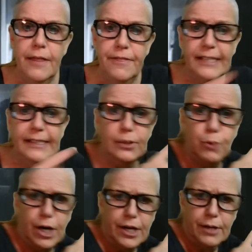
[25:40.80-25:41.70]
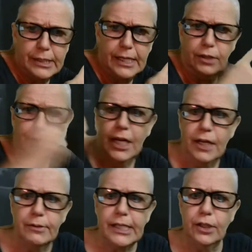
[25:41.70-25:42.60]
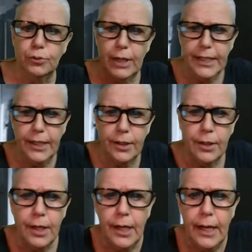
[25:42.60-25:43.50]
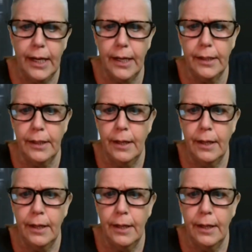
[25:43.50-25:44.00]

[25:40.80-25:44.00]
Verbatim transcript: This is where he was killed. He was killed right here in